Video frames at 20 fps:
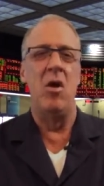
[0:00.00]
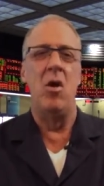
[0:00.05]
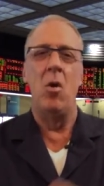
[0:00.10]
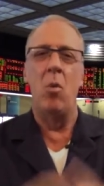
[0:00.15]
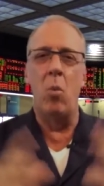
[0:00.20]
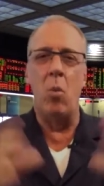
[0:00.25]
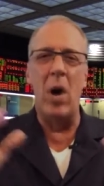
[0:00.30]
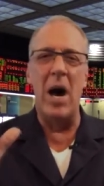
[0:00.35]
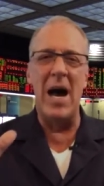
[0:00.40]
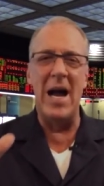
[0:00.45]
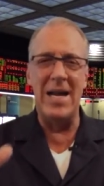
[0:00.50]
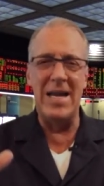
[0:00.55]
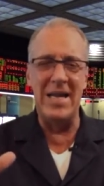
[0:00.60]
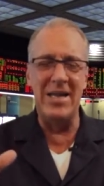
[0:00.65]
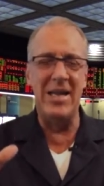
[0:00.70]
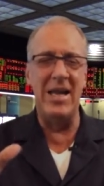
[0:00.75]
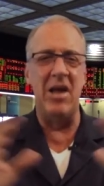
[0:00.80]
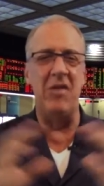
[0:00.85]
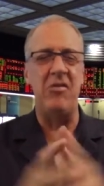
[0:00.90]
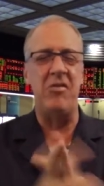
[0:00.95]
Why did
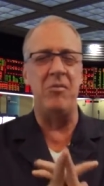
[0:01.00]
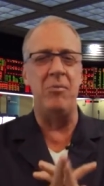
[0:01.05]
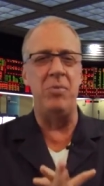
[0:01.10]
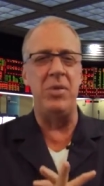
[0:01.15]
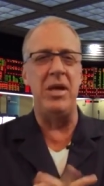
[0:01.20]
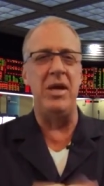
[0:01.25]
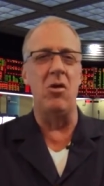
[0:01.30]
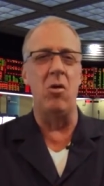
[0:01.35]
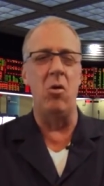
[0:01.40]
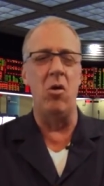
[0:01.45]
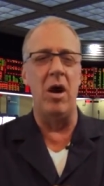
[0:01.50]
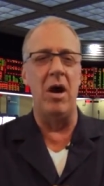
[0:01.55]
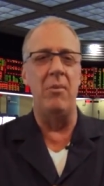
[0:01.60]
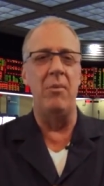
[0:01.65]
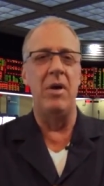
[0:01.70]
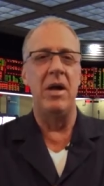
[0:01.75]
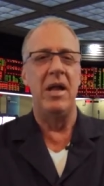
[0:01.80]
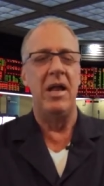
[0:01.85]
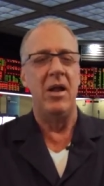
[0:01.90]
the S&P go up?